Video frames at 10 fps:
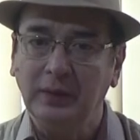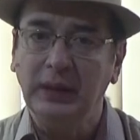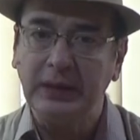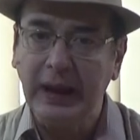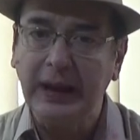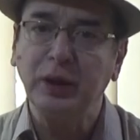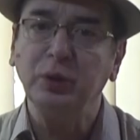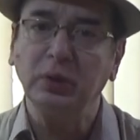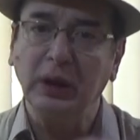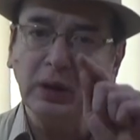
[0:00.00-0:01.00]
they take
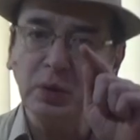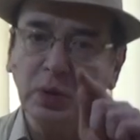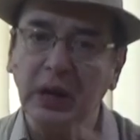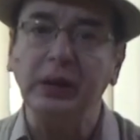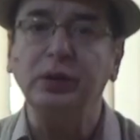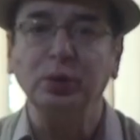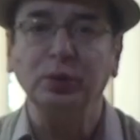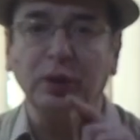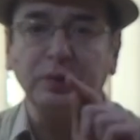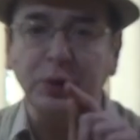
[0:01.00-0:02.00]
you into the
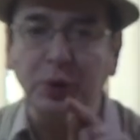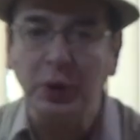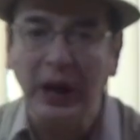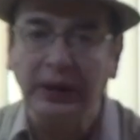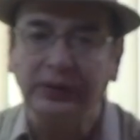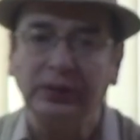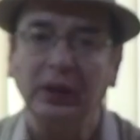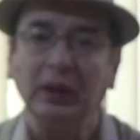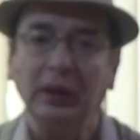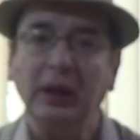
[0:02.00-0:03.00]
issues of today's
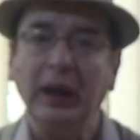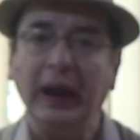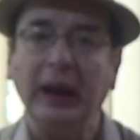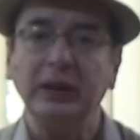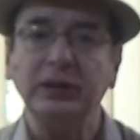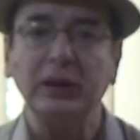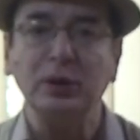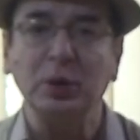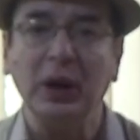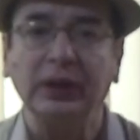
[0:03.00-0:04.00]
age and
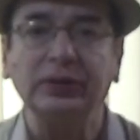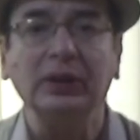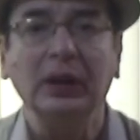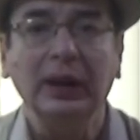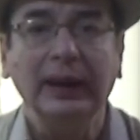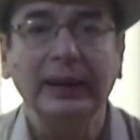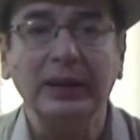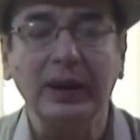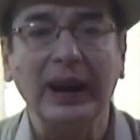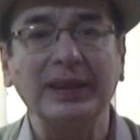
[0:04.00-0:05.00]
today's
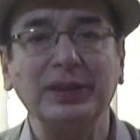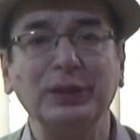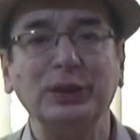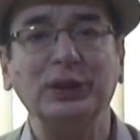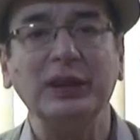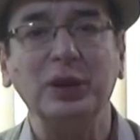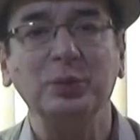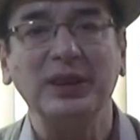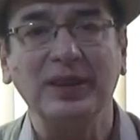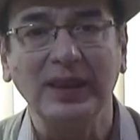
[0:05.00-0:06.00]
interactions and
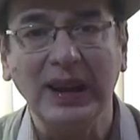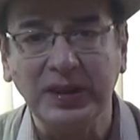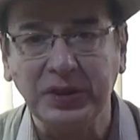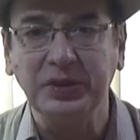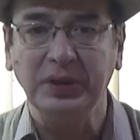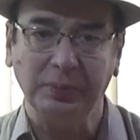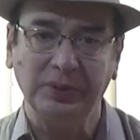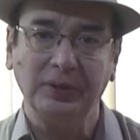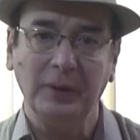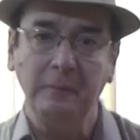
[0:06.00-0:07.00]
human
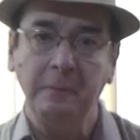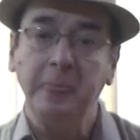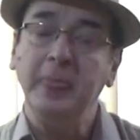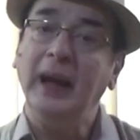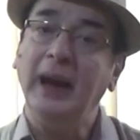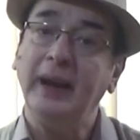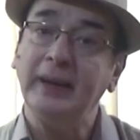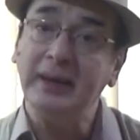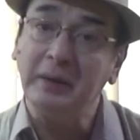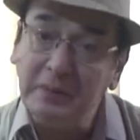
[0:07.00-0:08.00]
relationships.
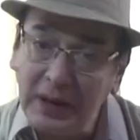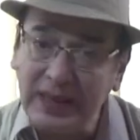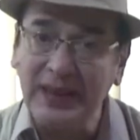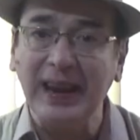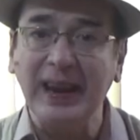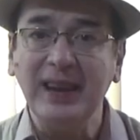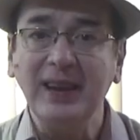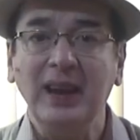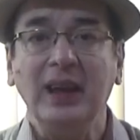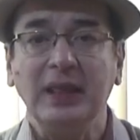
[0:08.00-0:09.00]
And number three,
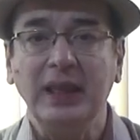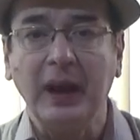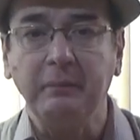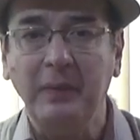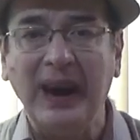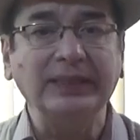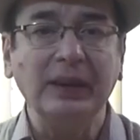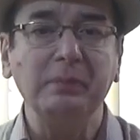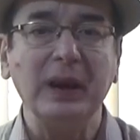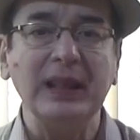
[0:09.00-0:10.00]
they are backed
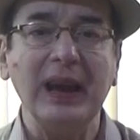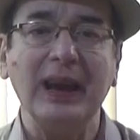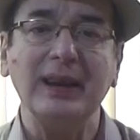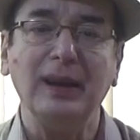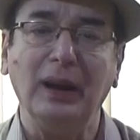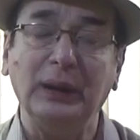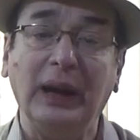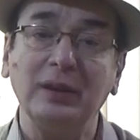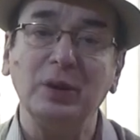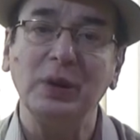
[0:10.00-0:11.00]
up by the
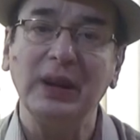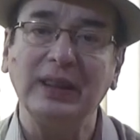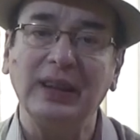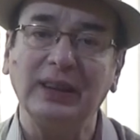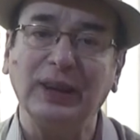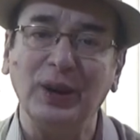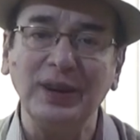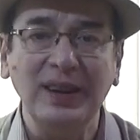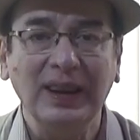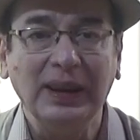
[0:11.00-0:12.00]
hand holding that
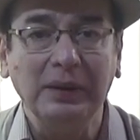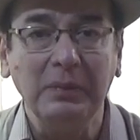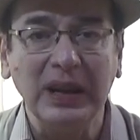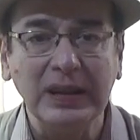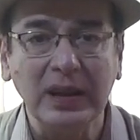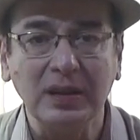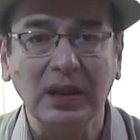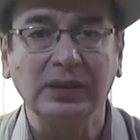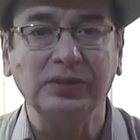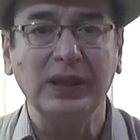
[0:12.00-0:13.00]
your mentor
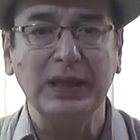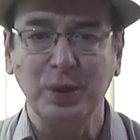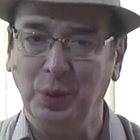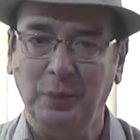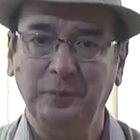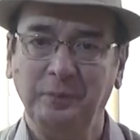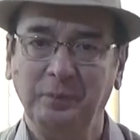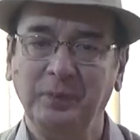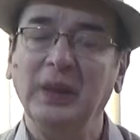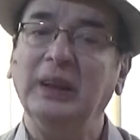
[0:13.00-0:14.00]
does with you.
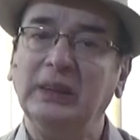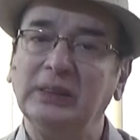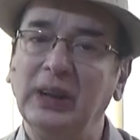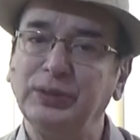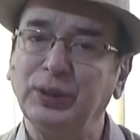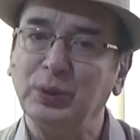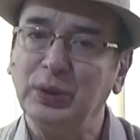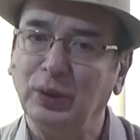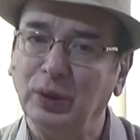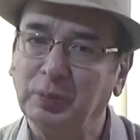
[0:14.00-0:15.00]
That's how
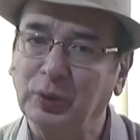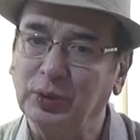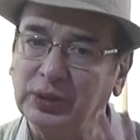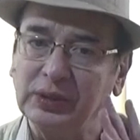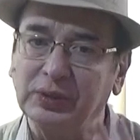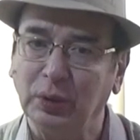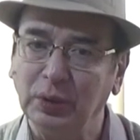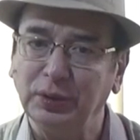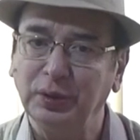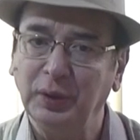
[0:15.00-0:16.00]
the whole process
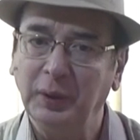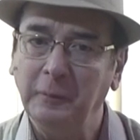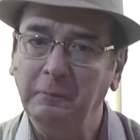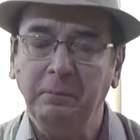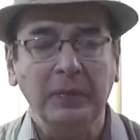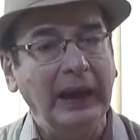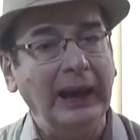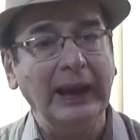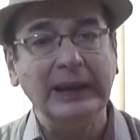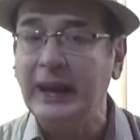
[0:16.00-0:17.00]
goes.
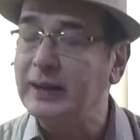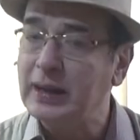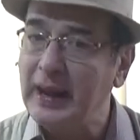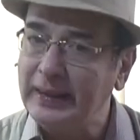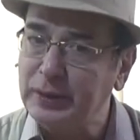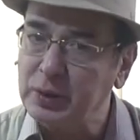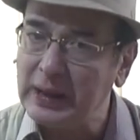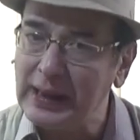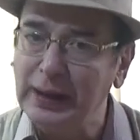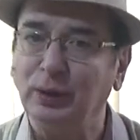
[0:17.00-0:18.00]
And I'd like to
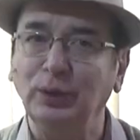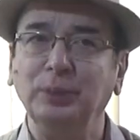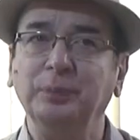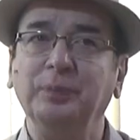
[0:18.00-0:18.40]
tell you